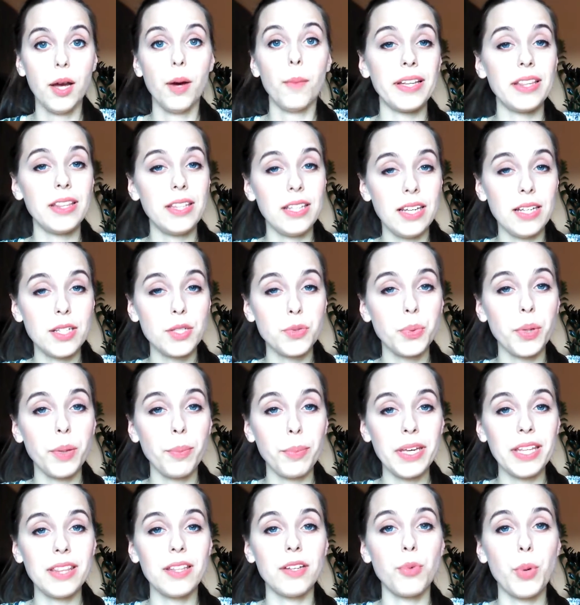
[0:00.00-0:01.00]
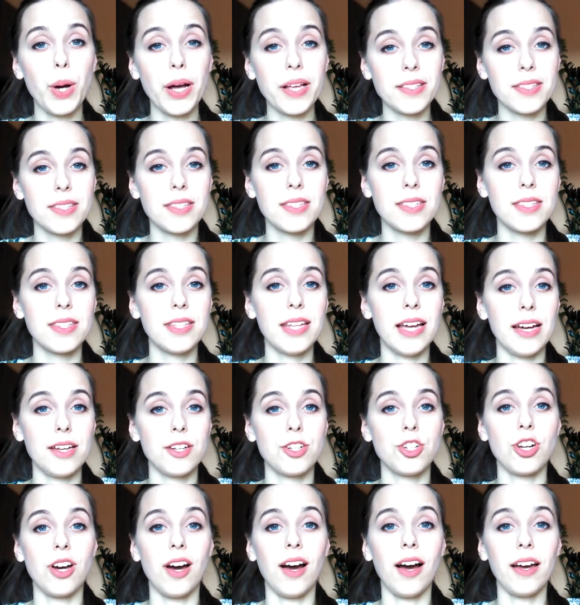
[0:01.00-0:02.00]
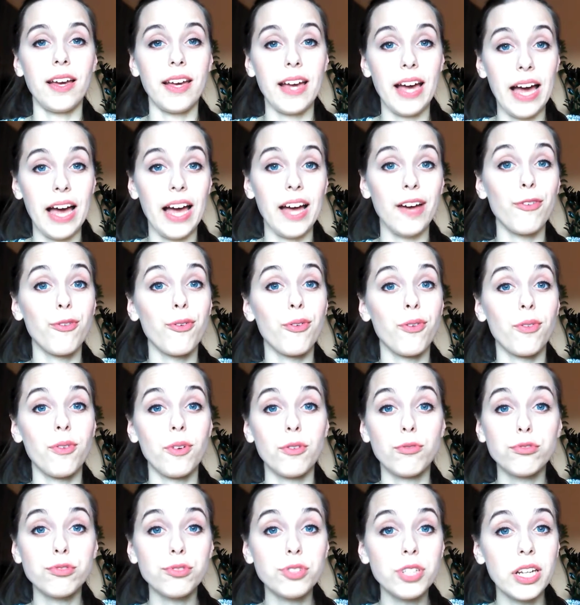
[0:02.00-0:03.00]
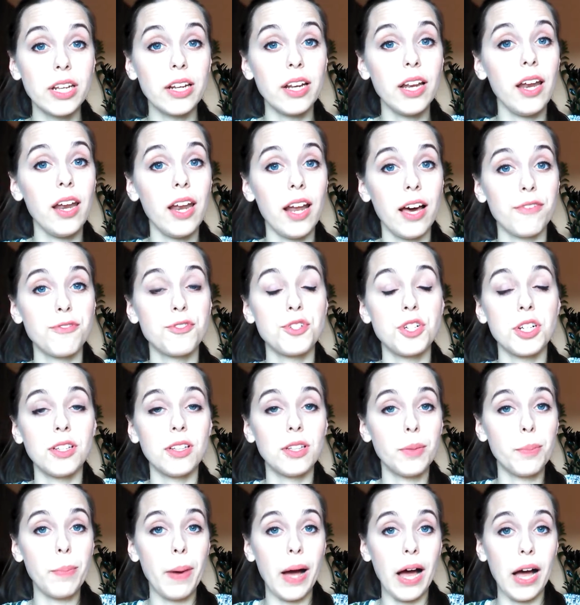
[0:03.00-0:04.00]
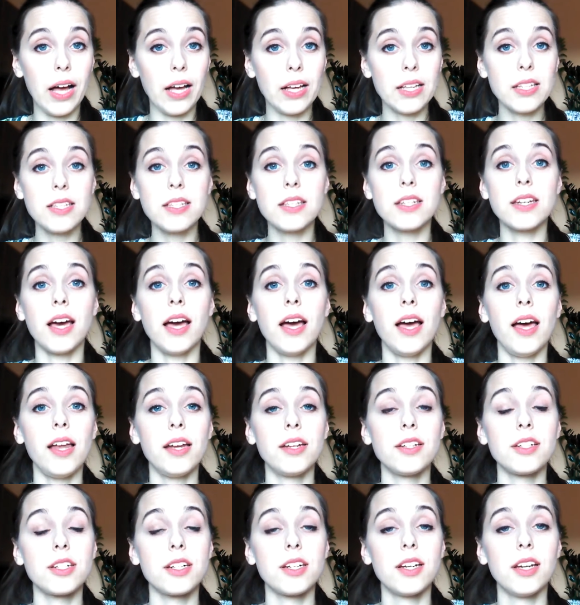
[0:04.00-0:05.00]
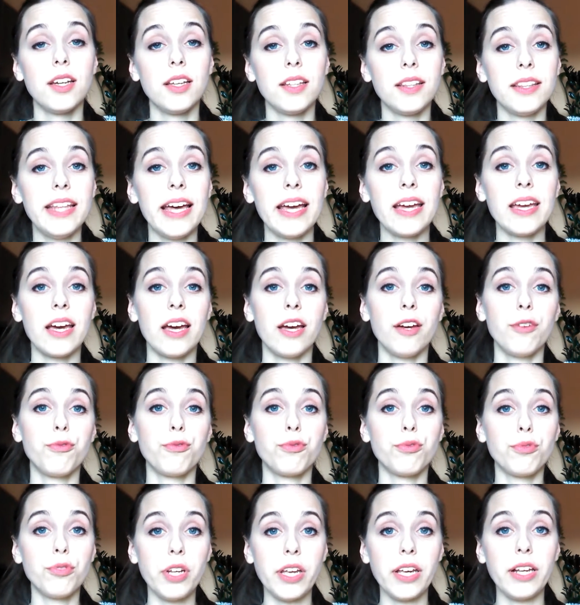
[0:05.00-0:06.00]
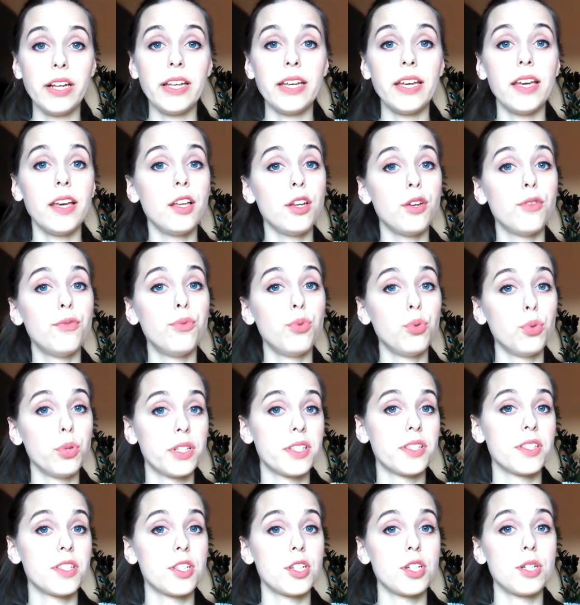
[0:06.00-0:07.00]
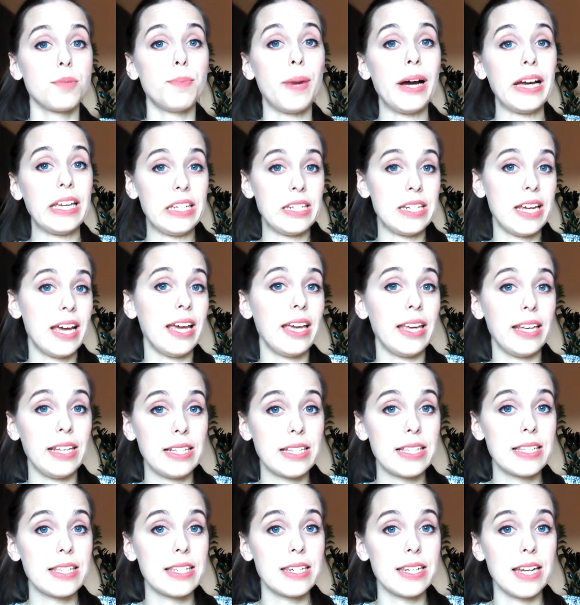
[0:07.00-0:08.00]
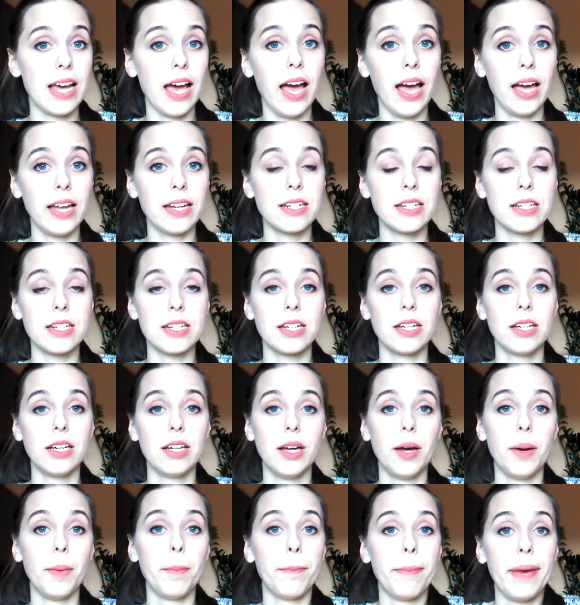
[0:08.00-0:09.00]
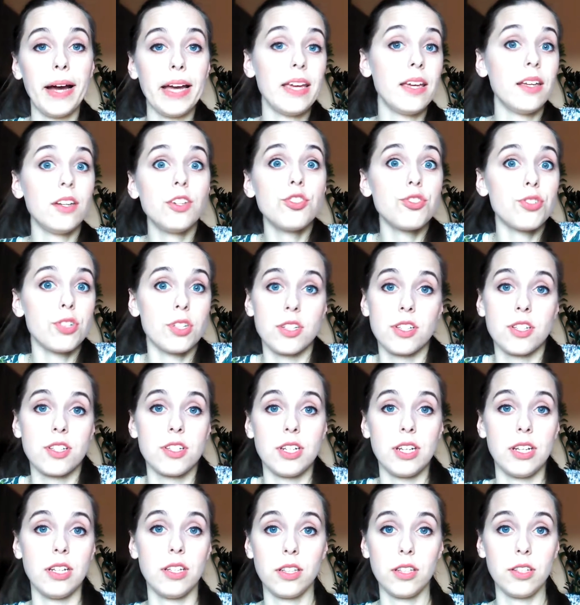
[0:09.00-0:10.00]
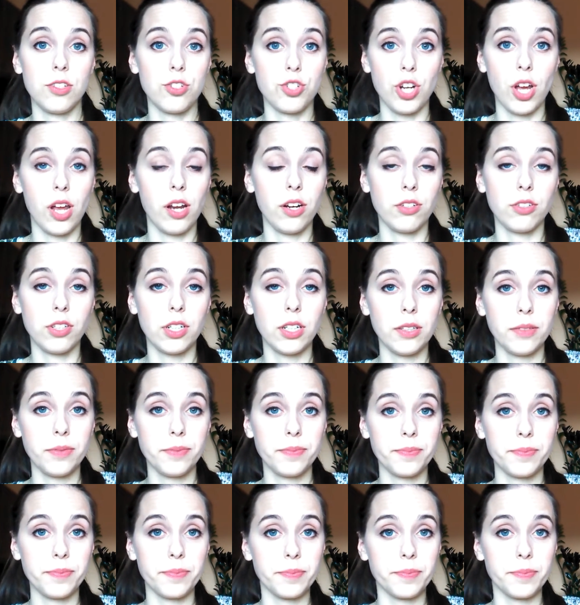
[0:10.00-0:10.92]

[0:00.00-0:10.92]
But these will be the ones that I have really loved in the past and they have really influenced my taste and my interest in the genre.